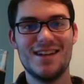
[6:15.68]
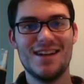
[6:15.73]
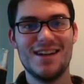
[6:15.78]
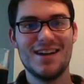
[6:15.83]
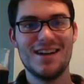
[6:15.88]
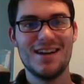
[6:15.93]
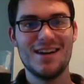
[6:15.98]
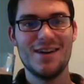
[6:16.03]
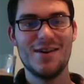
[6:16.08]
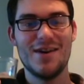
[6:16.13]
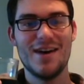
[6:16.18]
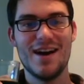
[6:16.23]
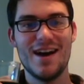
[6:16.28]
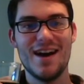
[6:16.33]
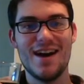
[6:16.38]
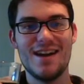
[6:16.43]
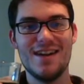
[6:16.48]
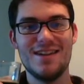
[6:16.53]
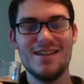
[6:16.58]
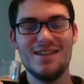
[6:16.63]
Go
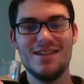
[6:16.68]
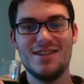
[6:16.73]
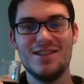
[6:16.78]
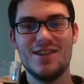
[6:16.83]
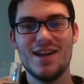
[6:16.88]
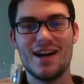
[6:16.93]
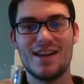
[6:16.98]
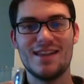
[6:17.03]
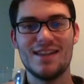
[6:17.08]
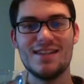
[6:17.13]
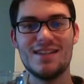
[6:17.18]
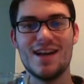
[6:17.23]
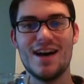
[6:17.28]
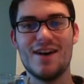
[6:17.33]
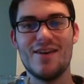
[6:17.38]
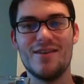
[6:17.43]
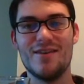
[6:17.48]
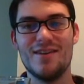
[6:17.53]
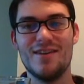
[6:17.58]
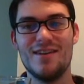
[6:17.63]
ahead, check this
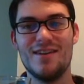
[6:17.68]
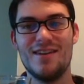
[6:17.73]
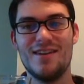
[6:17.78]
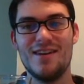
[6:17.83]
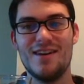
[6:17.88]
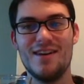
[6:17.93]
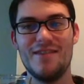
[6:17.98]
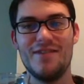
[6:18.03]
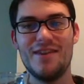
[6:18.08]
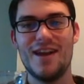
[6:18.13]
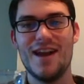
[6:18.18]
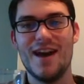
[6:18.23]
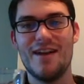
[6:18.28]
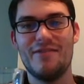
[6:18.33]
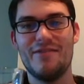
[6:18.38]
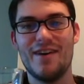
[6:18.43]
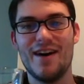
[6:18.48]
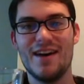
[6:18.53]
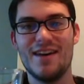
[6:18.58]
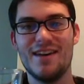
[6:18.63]
out. If you can't
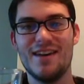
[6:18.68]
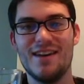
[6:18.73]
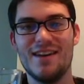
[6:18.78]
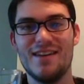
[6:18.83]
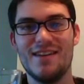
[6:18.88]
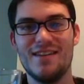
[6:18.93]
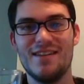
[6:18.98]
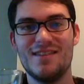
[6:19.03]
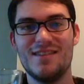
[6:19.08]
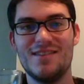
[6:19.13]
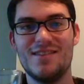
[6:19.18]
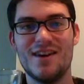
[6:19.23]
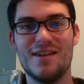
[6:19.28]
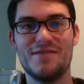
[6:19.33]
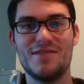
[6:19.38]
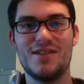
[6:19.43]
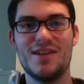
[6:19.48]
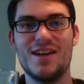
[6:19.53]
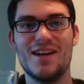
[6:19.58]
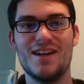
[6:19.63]
find it, tough
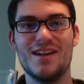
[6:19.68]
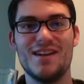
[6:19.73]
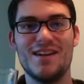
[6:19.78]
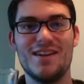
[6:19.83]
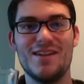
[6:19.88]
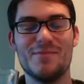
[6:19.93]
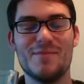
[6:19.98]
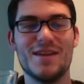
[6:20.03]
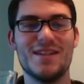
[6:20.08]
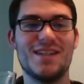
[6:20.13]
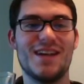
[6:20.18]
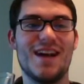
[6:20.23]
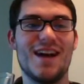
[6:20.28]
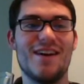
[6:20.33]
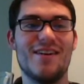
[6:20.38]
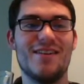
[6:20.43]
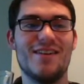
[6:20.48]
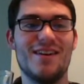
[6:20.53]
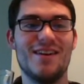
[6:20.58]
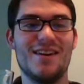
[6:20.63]
shit, you're missing
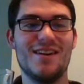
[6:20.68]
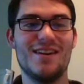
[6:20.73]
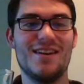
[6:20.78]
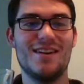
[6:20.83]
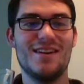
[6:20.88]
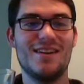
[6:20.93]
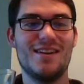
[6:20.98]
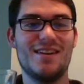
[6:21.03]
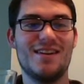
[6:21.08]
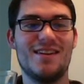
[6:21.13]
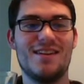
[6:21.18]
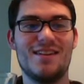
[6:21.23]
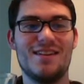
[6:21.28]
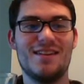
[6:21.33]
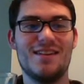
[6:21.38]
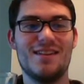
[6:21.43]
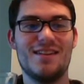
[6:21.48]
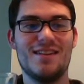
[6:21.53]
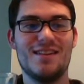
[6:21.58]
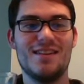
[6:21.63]
out.
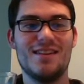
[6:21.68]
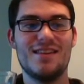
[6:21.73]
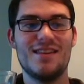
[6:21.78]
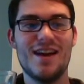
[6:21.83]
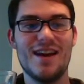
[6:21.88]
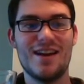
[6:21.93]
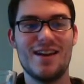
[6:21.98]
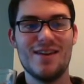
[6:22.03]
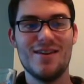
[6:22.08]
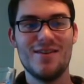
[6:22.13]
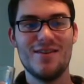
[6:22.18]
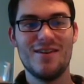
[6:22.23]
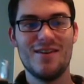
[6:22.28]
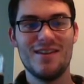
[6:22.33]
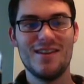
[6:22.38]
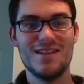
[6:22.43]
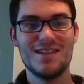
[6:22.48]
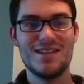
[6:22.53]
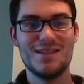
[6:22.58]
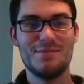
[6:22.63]
Thank you.
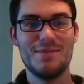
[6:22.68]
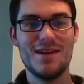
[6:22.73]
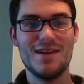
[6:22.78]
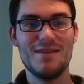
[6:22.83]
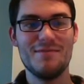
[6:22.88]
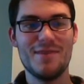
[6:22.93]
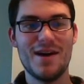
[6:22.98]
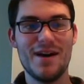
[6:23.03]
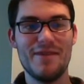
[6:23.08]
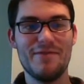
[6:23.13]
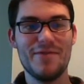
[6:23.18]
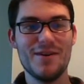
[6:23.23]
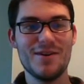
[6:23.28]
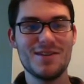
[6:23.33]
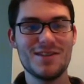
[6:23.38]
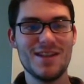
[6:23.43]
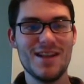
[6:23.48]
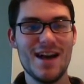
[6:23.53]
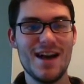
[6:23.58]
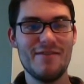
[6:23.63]
This has been my
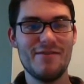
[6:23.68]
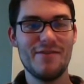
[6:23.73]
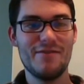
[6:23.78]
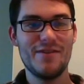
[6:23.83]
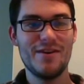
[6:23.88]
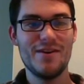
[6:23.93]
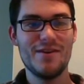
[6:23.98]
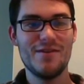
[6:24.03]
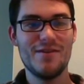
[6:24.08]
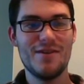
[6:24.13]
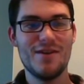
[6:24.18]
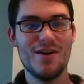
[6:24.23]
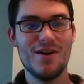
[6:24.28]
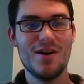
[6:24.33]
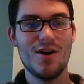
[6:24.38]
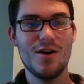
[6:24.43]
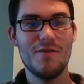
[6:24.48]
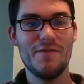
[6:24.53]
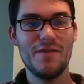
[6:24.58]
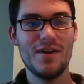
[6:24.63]
first live review.
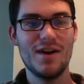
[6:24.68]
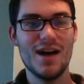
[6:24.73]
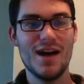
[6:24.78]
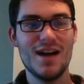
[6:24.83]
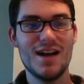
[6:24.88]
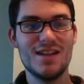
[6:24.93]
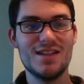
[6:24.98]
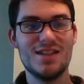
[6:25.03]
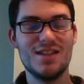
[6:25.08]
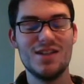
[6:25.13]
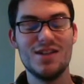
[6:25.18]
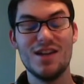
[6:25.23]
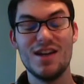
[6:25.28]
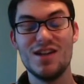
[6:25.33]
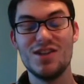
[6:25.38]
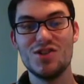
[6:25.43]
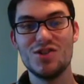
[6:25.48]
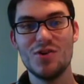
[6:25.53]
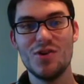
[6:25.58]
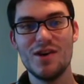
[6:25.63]
Hope you guys
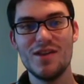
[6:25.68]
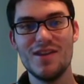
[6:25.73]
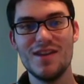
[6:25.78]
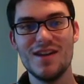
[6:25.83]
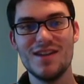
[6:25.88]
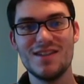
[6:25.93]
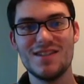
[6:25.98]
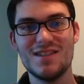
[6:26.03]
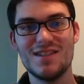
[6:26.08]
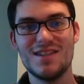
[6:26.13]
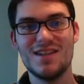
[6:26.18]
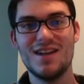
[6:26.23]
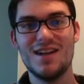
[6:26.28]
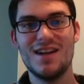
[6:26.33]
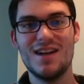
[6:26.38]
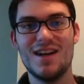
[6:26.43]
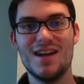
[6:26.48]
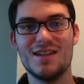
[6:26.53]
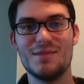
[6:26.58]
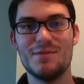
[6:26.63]
enjoyed this
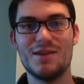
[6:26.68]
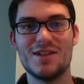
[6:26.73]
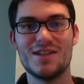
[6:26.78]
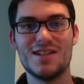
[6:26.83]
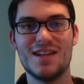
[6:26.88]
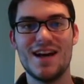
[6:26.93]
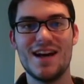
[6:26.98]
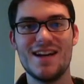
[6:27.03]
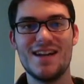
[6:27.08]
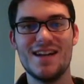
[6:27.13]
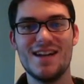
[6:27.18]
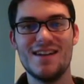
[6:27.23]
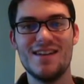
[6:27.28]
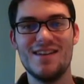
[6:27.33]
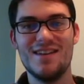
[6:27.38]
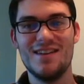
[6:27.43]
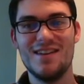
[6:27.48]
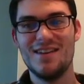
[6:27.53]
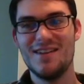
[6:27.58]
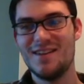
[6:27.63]
as much as I did.
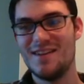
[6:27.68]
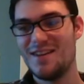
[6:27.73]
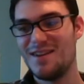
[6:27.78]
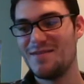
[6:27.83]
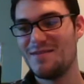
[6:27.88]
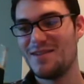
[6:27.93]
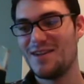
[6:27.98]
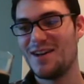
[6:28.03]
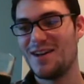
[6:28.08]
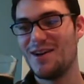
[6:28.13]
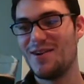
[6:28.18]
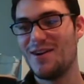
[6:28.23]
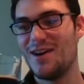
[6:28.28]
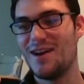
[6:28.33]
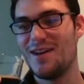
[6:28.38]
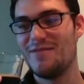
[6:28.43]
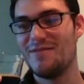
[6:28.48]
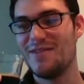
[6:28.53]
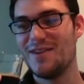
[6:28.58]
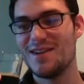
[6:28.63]
I'm going to go ahead
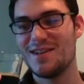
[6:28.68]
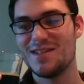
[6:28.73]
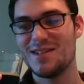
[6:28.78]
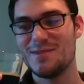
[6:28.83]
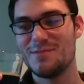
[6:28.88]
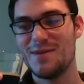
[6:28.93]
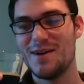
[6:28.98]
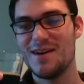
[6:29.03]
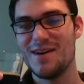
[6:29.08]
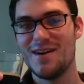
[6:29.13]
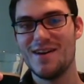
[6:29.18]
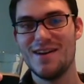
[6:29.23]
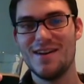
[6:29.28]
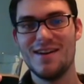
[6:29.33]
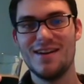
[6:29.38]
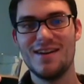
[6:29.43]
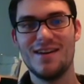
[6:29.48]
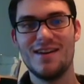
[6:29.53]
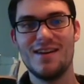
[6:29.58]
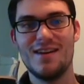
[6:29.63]
and finish this beer.
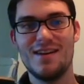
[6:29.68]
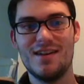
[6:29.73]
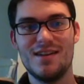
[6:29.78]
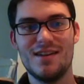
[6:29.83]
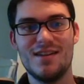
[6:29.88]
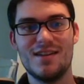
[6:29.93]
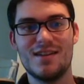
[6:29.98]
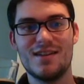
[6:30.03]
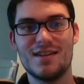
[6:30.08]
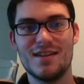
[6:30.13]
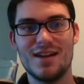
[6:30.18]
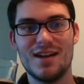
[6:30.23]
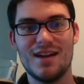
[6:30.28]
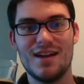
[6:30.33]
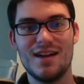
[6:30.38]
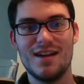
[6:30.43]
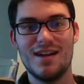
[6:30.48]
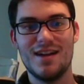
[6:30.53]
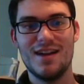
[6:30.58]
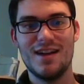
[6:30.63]

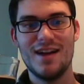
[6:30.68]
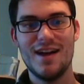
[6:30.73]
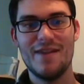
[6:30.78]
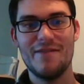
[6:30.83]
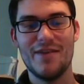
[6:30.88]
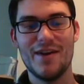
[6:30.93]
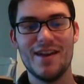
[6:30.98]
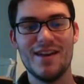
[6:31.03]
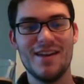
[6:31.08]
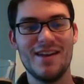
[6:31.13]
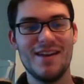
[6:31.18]
Have fun.